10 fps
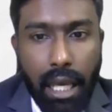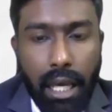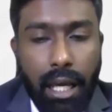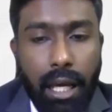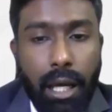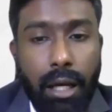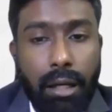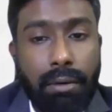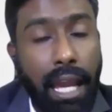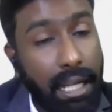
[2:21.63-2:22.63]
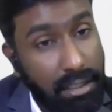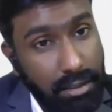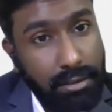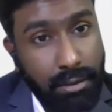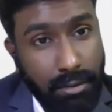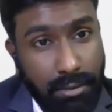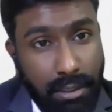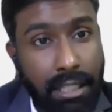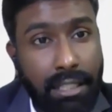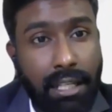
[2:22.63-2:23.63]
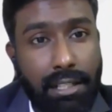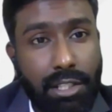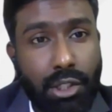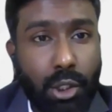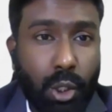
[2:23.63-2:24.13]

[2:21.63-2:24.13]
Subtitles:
And in addition,